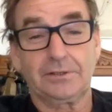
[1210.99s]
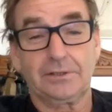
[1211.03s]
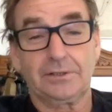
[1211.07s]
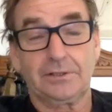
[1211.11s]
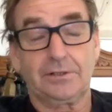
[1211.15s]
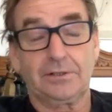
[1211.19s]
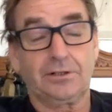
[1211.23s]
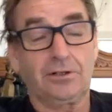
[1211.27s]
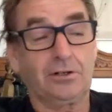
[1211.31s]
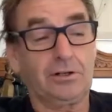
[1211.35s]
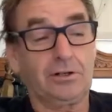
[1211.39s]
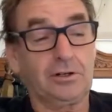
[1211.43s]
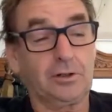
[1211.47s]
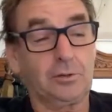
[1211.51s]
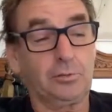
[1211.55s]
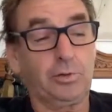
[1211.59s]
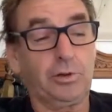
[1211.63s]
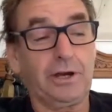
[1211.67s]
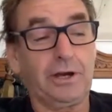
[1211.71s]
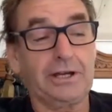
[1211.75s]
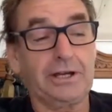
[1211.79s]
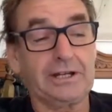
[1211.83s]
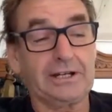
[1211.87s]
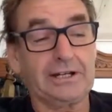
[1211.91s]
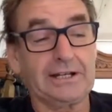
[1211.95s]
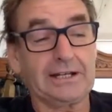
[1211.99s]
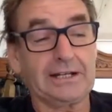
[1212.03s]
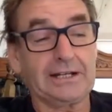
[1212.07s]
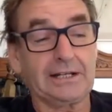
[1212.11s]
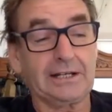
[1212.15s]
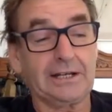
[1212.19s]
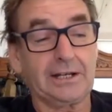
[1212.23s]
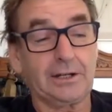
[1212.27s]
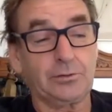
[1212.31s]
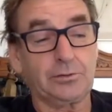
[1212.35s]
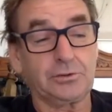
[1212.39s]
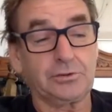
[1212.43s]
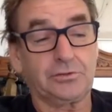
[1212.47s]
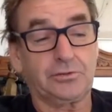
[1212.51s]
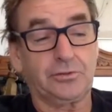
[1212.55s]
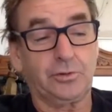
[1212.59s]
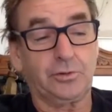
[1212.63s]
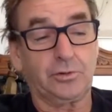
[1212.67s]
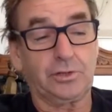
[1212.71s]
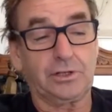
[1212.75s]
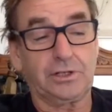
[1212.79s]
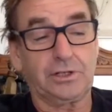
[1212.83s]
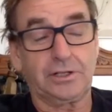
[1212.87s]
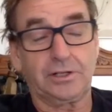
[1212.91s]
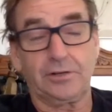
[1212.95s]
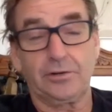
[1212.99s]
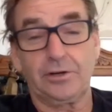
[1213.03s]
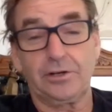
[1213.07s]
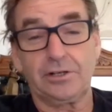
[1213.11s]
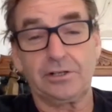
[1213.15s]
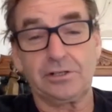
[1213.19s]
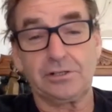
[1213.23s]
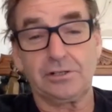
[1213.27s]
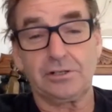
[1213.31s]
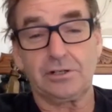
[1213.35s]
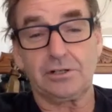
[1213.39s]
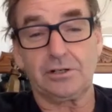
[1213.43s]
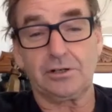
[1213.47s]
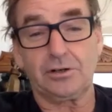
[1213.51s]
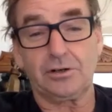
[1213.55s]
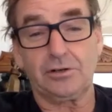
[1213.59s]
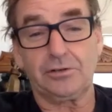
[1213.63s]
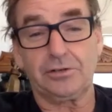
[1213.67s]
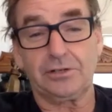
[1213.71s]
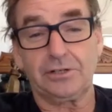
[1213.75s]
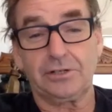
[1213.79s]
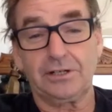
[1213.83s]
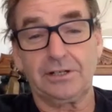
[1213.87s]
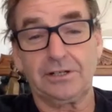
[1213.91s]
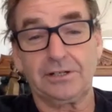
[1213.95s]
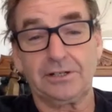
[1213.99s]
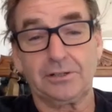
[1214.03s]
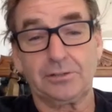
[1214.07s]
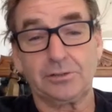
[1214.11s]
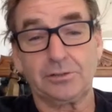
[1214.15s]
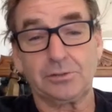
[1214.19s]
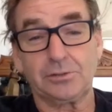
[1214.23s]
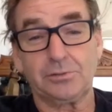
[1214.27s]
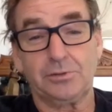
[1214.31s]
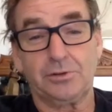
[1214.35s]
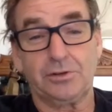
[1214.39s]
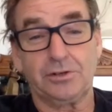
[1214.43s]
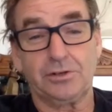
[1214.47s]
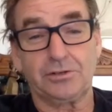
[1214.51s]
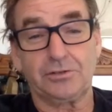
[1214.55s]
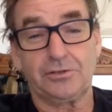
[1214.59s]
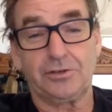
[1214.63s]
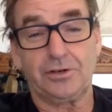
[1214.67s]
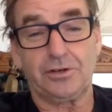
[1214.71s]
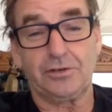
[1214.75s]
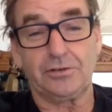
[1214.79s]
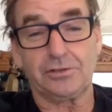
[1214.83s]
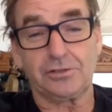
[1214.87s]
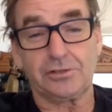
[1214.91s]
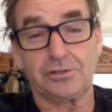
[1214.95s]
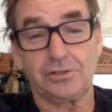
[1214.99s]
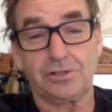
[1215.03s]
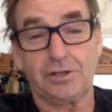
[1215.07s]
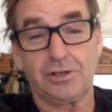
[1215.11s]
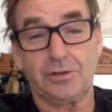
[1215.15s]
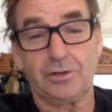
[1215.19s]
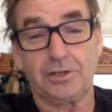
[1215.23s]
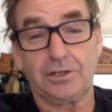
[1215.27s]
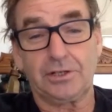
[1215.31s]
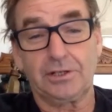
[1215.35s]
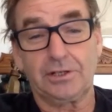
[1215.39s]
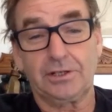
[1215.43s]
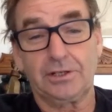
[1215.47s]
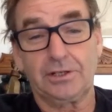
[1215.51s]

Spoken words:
Now, I got on the plane in Adelaide, it was 40 degrees, and I got off in London, it was -5 and snowing.